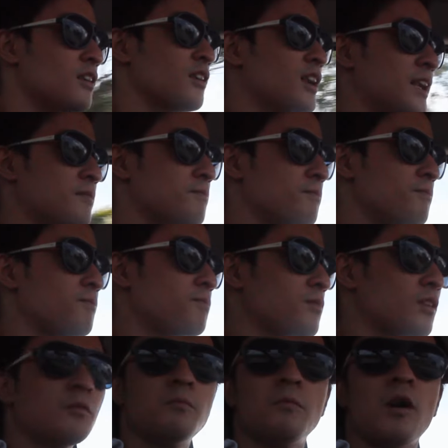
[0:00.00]
Right,
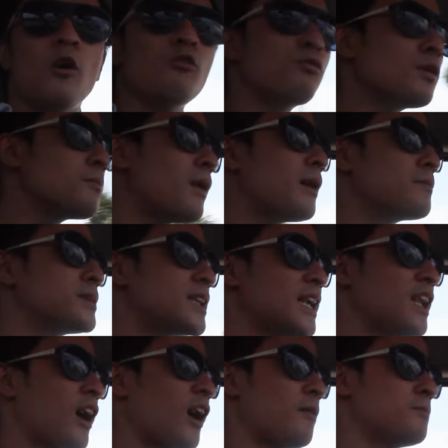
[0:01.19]
over bumps
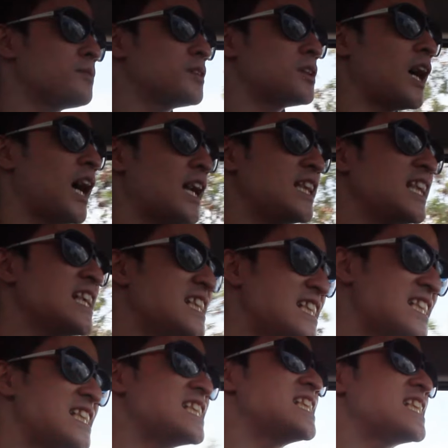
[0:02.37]
and humps, I think
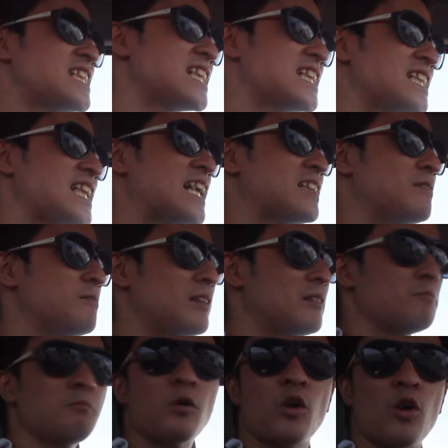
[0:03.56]
this is just a tad
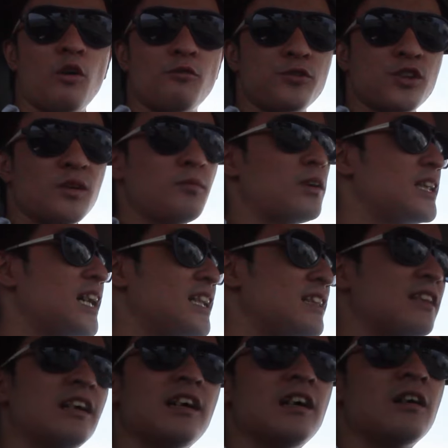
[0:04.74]
more comfortable than
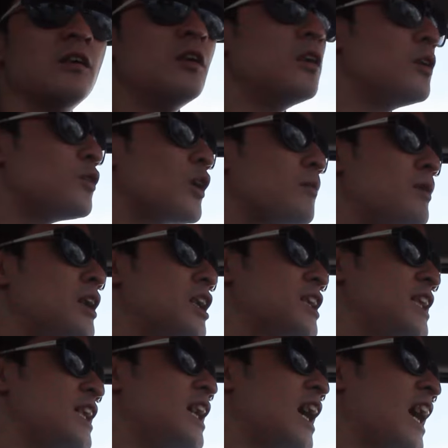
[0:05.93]
the normal
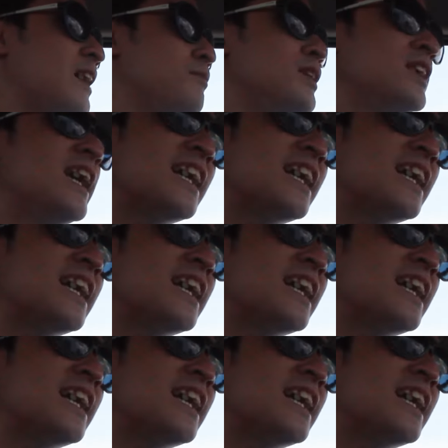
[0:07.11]
Ertiga Hybrid.